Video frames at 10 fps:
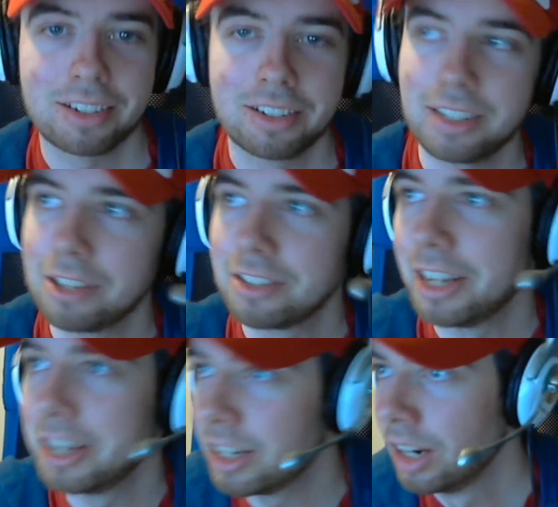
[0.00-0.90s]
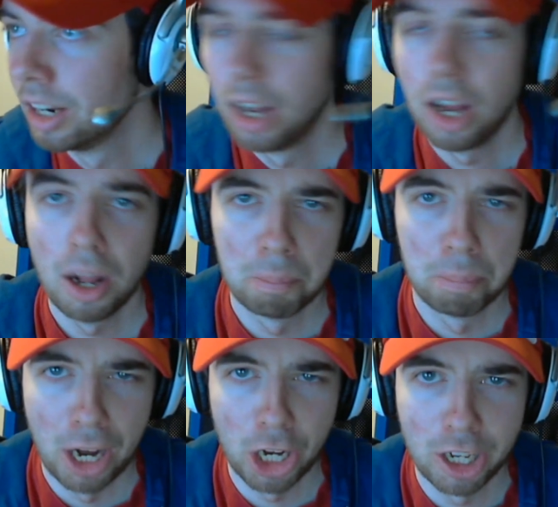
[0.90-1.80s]
Sounds like a bug.
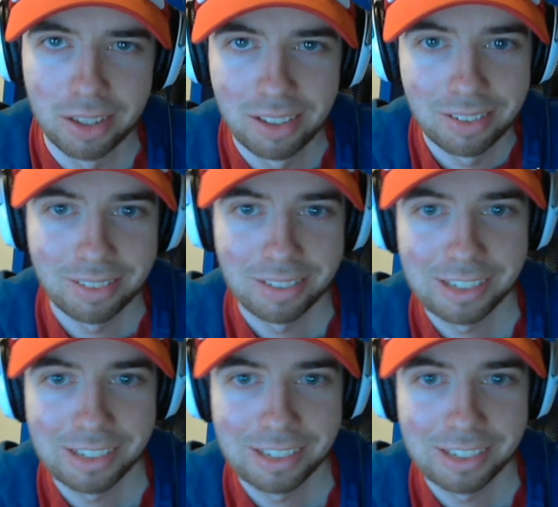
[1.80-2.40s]
Crickies, right.